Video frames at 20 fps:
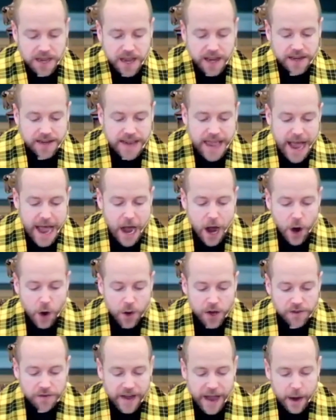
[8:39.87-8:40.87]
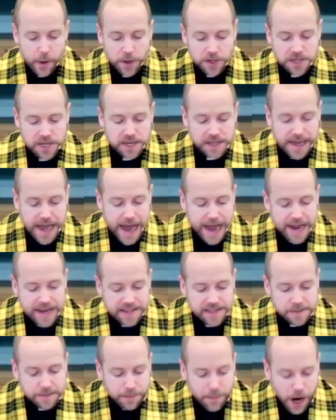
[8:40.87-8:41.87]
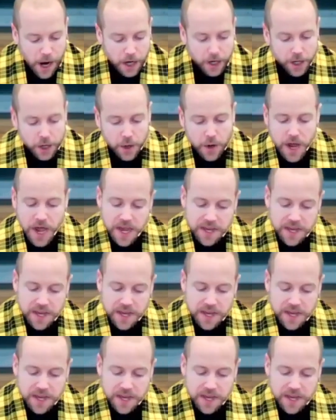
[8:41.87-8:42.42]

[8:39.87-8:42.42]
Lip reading: now if I were to die tomorrow,